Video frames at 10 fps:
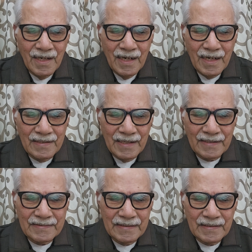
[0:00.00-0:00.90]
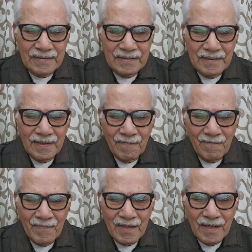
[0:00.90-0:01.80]
And next is
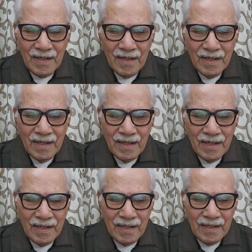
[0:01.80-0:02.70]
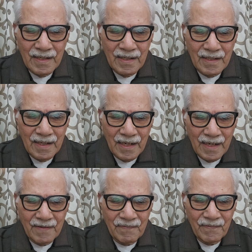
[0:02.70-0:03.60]

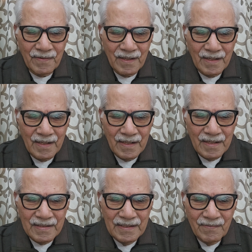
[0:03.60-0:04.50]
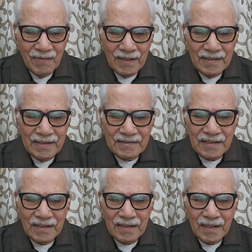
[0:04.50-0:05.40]
F, the
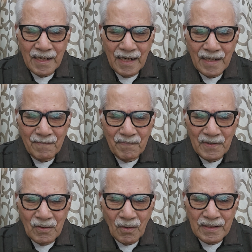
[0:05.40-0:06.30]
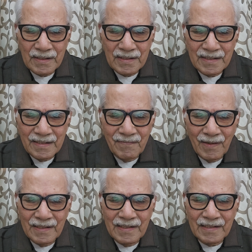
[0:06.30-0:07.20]
validation and periodic
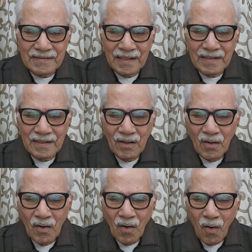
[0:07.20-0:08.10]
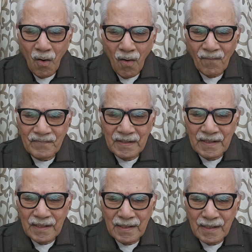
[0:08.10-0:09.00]
revalidation of
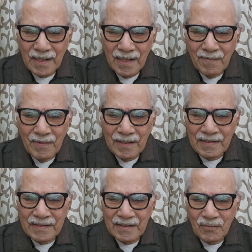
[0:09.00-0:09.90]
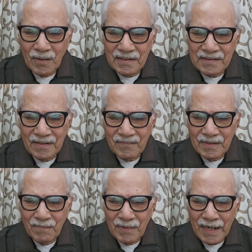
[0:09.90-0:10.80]
the ability to achieve
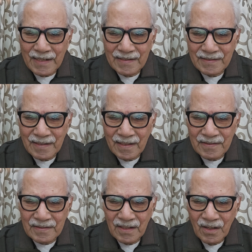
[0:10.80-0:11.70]
the planned results